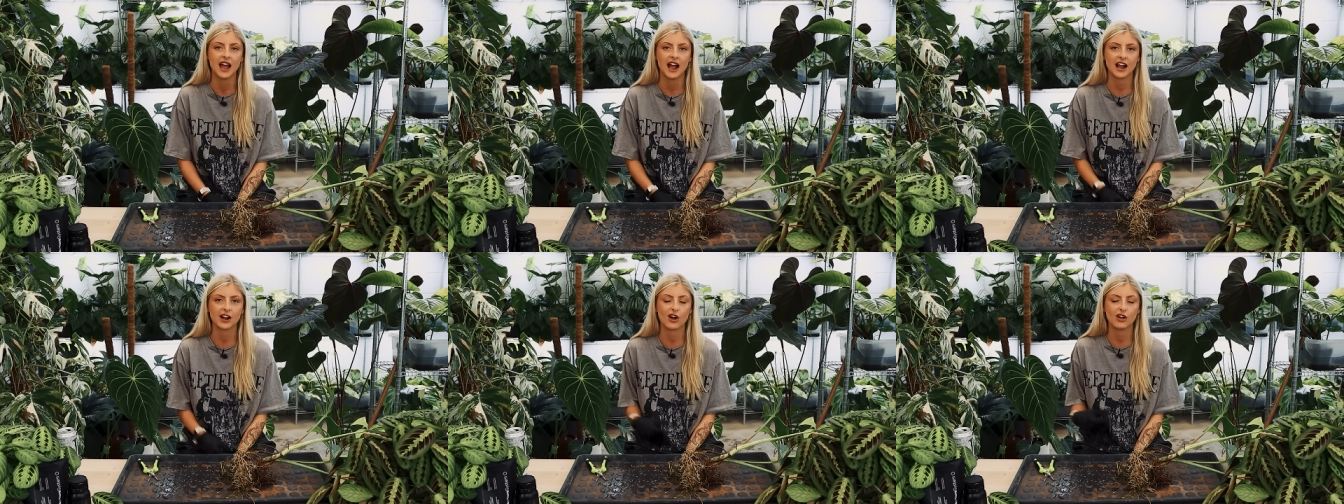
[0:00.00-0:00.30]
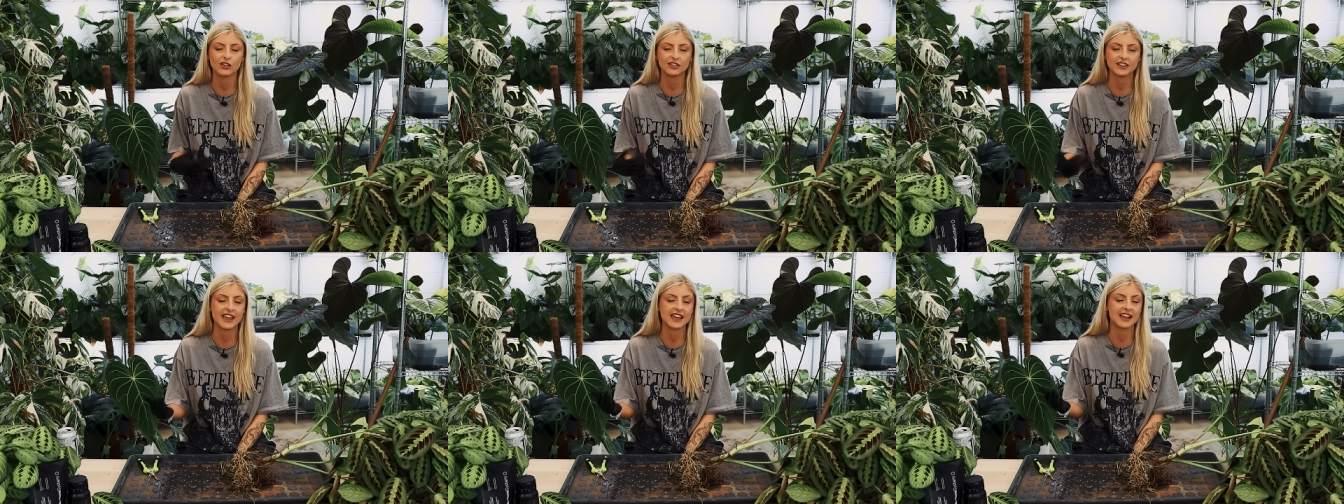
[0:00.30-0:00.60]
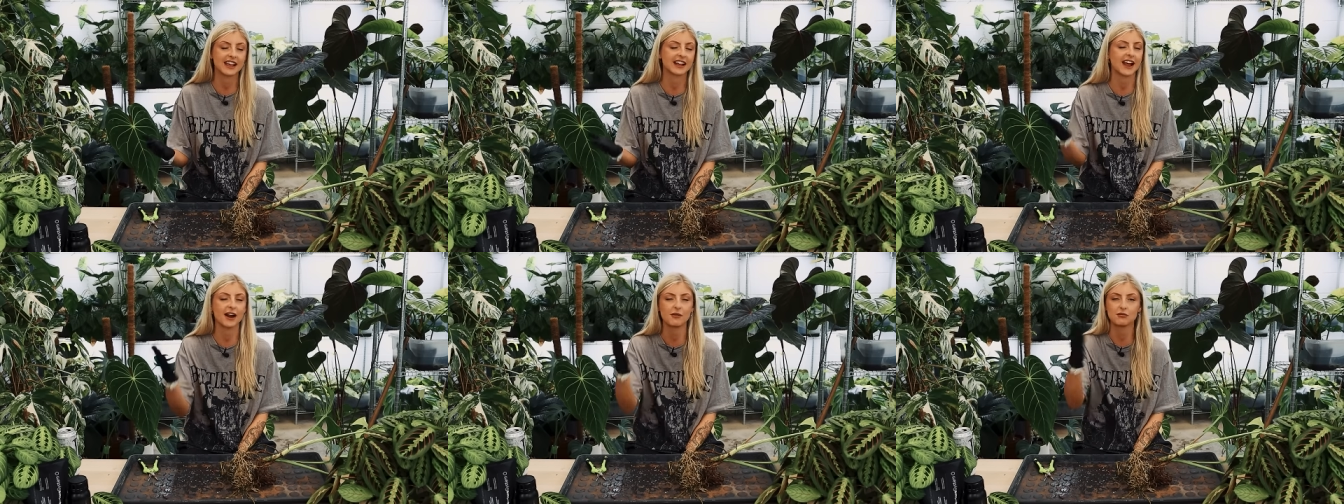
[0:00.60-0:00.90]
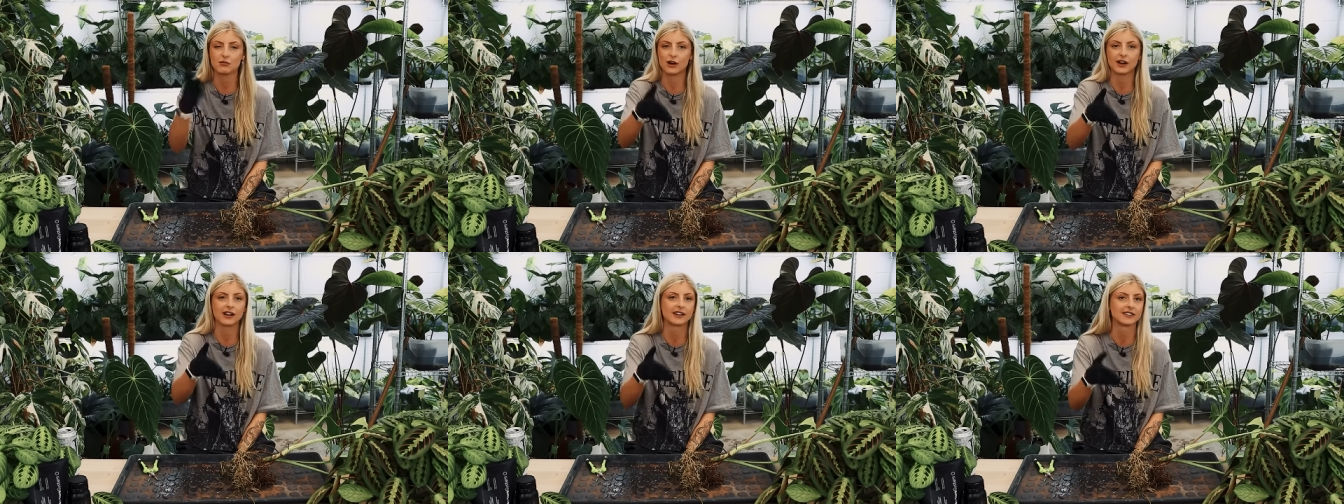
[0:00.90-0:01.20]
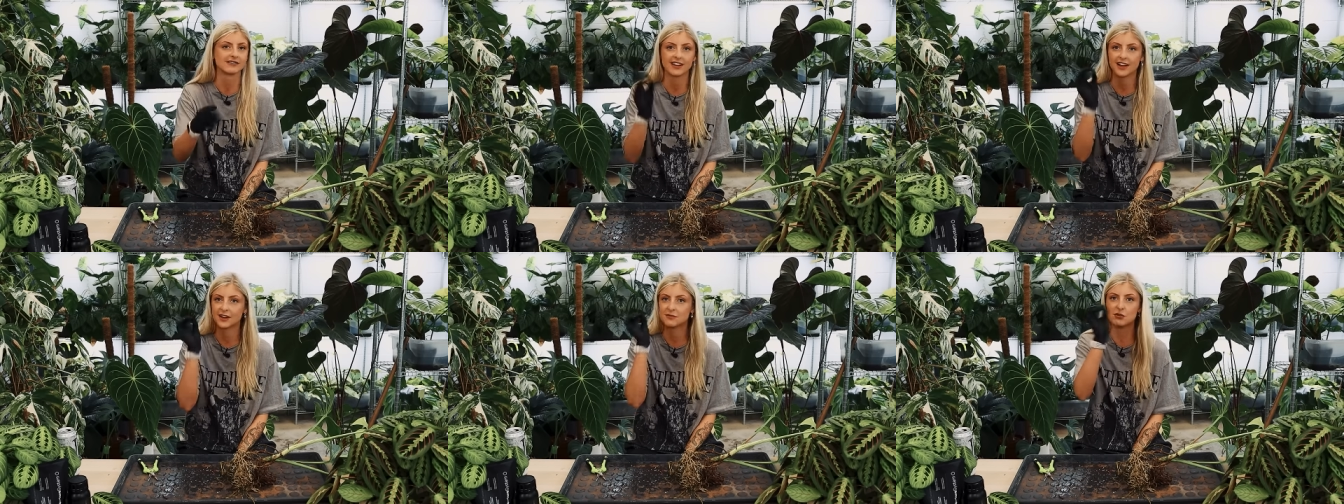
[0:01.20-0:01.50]
I can't take a camera
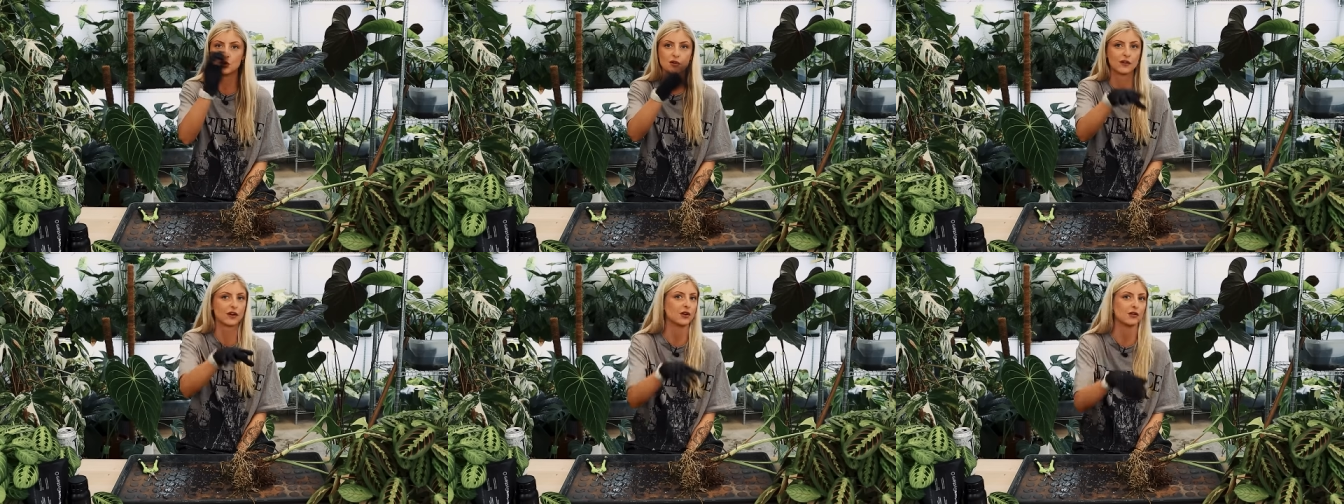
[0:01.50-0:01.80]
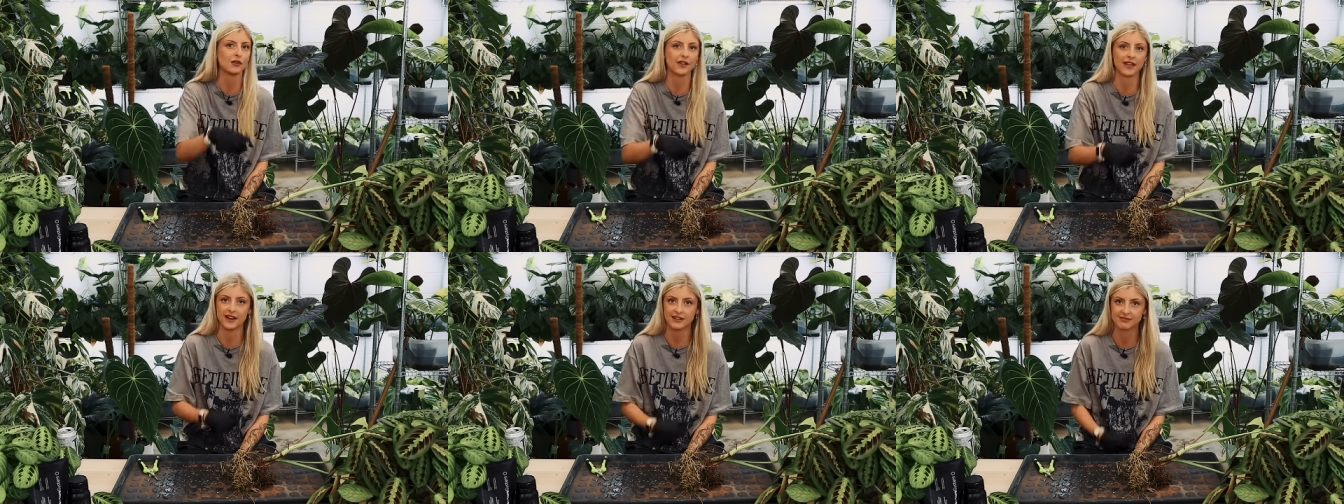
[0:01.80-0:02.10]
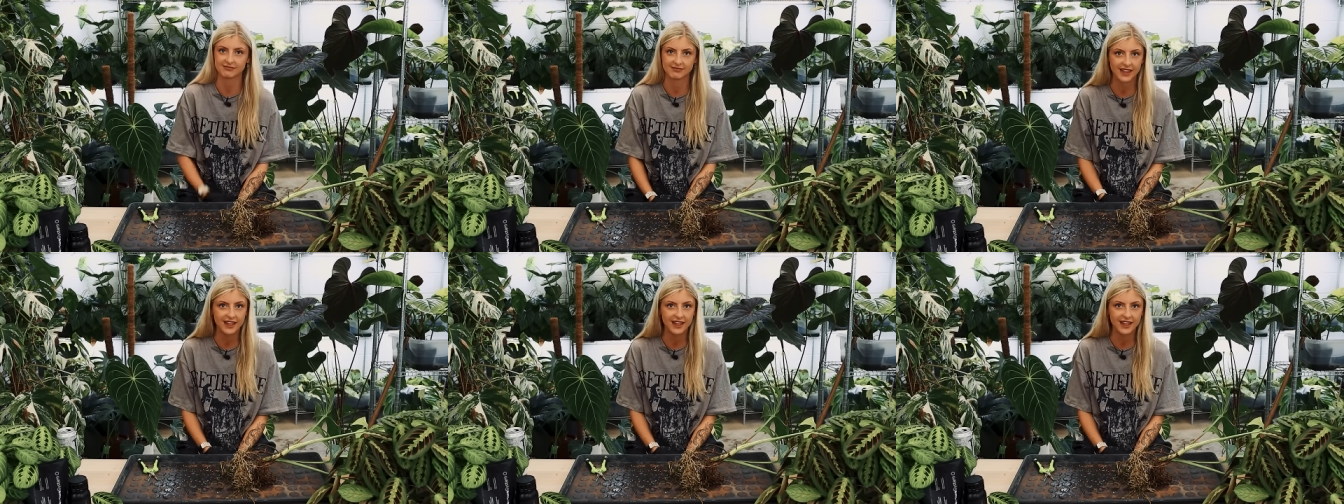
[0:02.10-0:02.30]
and move it over there.